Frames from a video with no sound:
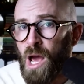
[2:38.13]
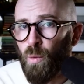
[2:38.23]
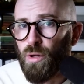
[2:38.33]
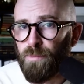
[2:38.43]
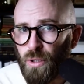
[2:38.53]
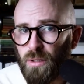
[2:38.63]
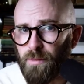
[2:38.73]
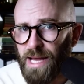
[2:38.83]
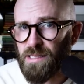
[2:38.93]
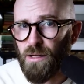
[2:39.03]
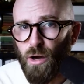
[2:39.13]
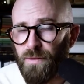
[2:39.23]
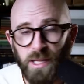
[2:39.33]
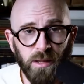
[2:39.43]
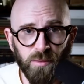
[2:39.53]
will pull matter off
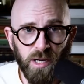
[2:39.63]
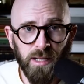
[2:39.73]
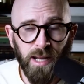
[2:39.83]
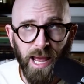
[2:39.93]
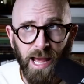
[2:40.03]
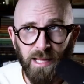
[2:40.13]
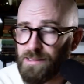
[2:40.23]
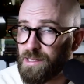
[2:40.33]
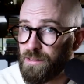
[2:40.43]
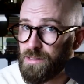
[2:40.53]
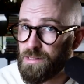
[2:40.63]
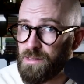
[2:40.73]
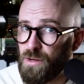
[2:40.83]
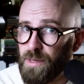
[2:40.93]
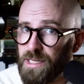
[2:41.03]
of the other one and
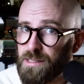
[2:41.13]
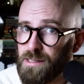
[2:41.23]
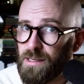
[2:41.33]
consume it.